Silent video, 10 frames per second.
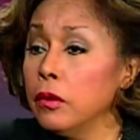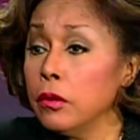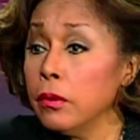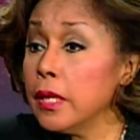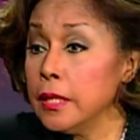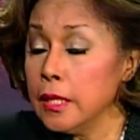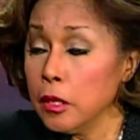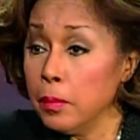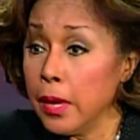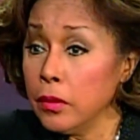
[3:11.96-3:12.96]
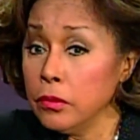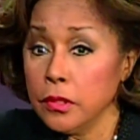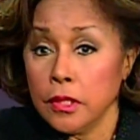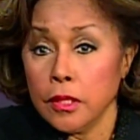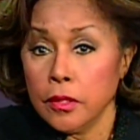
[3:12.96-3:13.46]
learned a great deal about
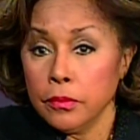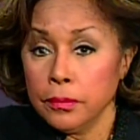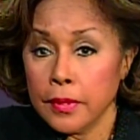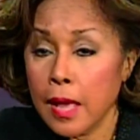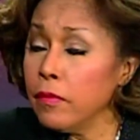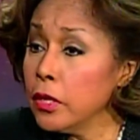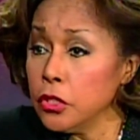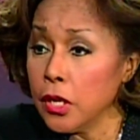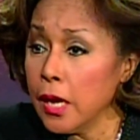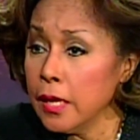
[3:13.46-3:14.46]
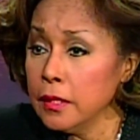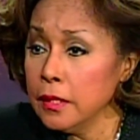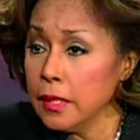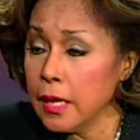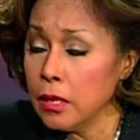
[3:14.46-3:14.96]
uh, having a child
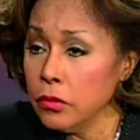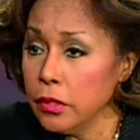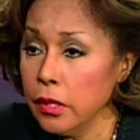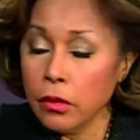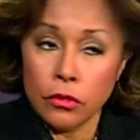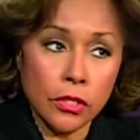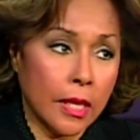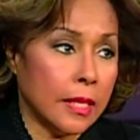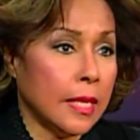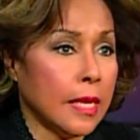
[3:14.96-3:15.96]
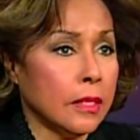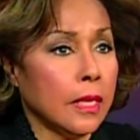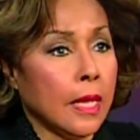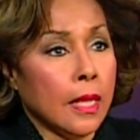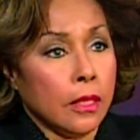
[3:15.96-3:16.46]
in the house, a younger child in the house,
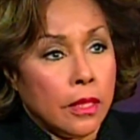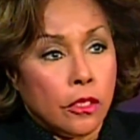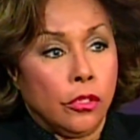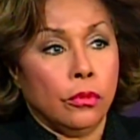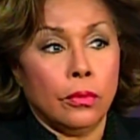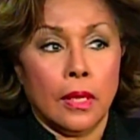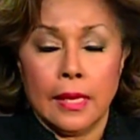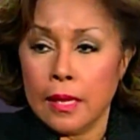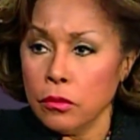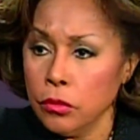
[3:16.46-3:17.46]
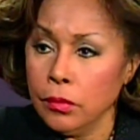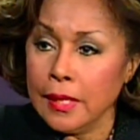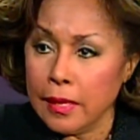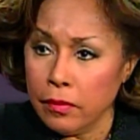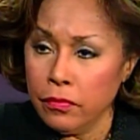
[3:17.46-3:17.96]
that you allow to
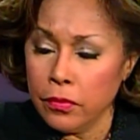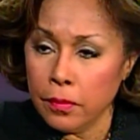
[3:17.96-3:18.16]
live.